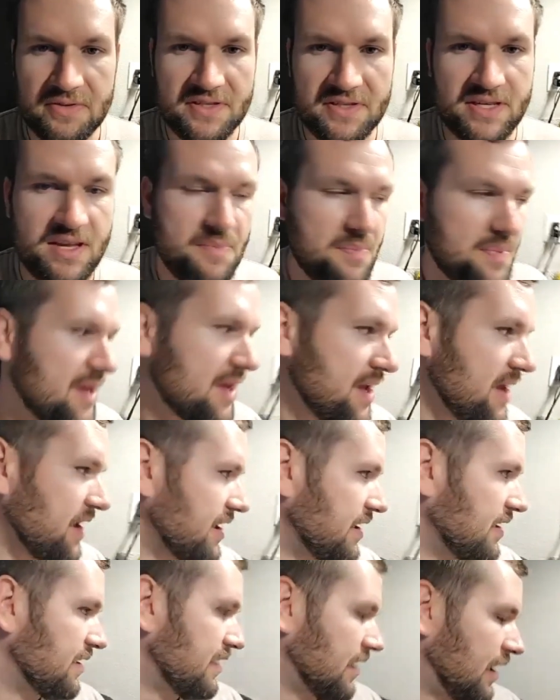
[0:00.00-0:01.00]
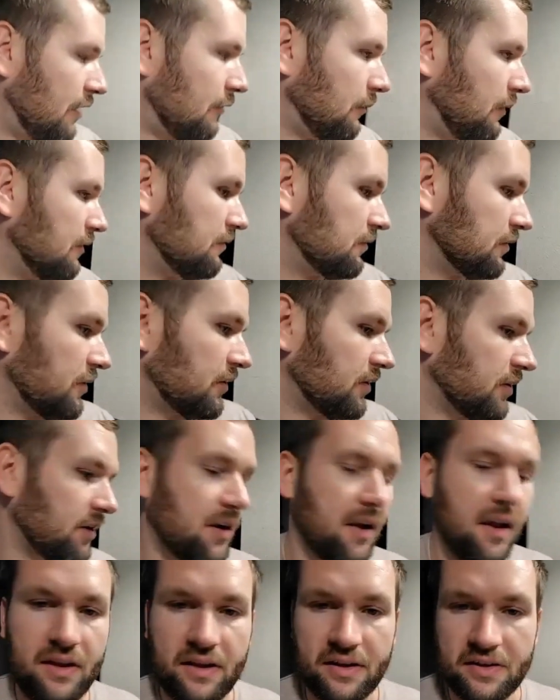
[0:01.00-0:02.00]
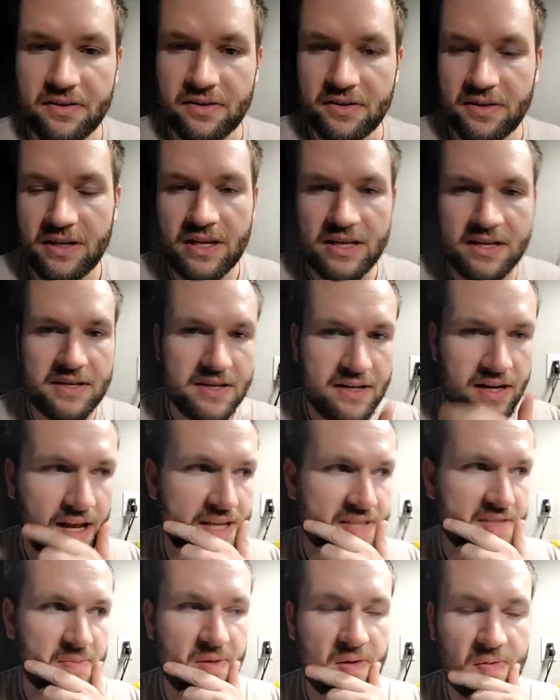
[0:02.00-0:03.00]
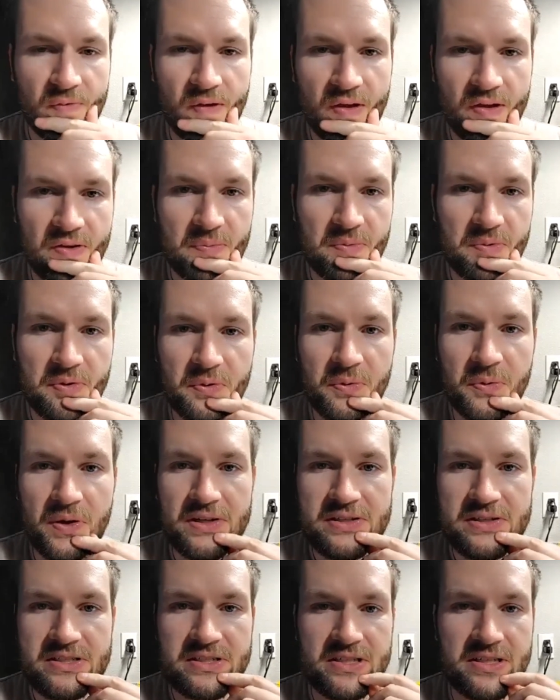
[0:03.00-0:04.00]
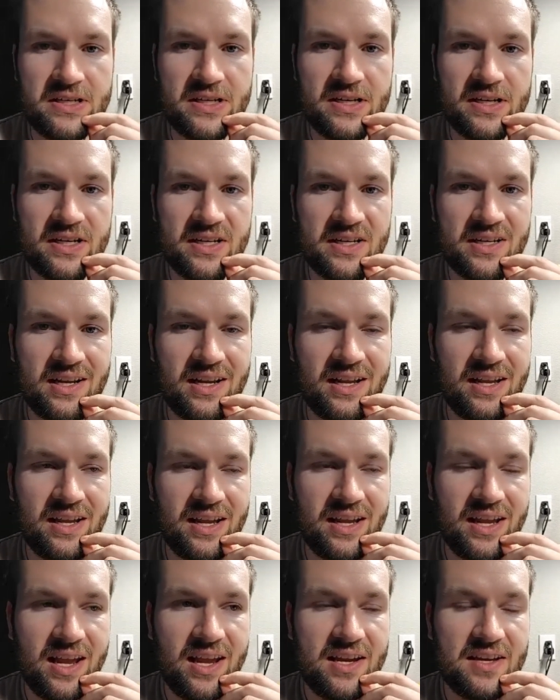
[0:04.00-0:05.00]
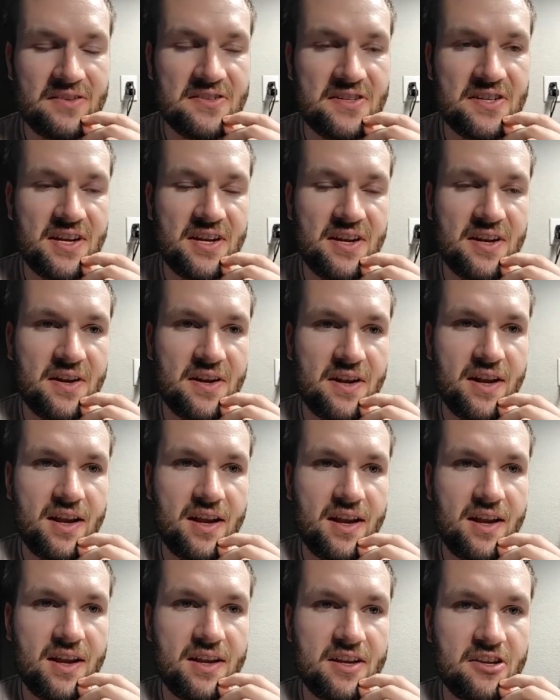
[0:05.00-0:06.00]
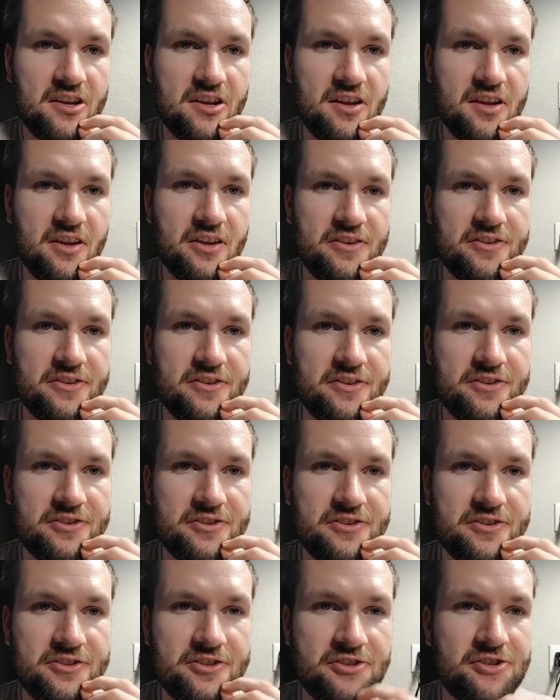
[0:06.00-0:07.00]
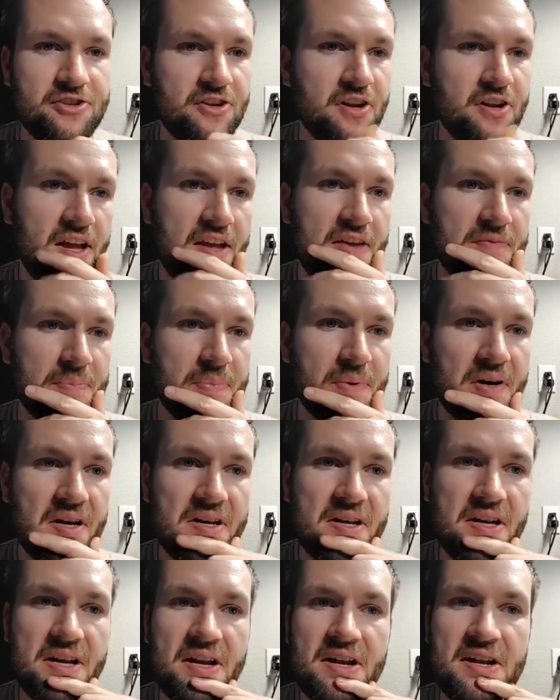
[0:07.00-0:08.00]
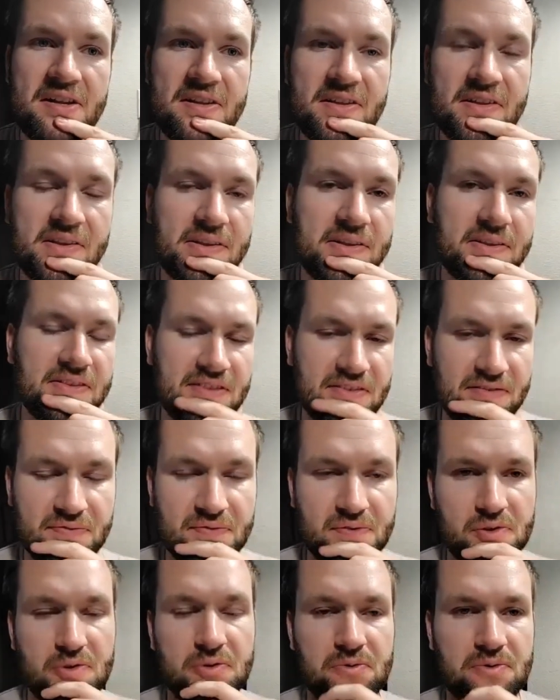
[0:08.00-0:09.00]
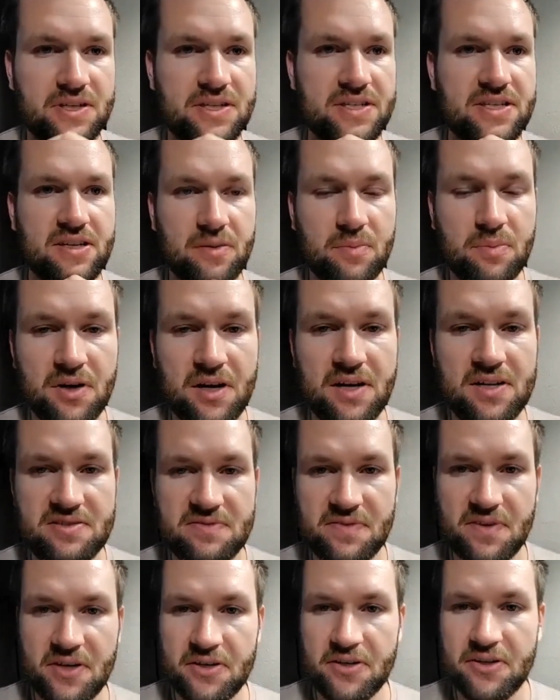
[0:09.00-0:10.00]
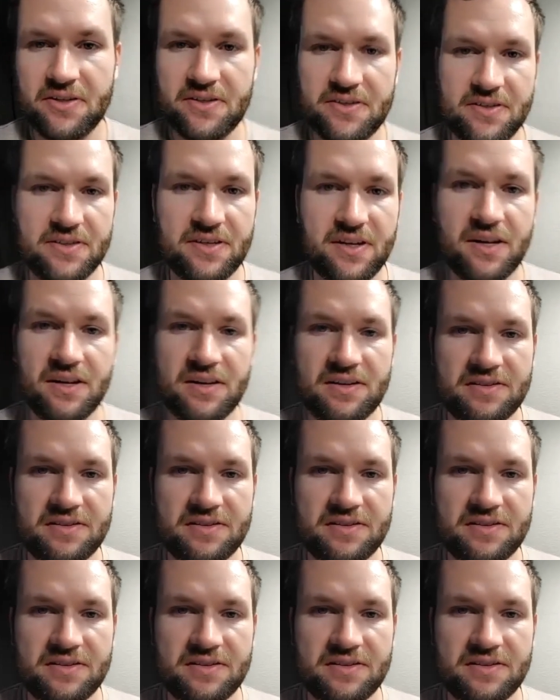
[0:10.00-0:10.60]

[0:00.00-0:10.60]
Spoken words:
CPA. However, he did ask me a valuable question. Did should I have bought it at the full retail price of $170?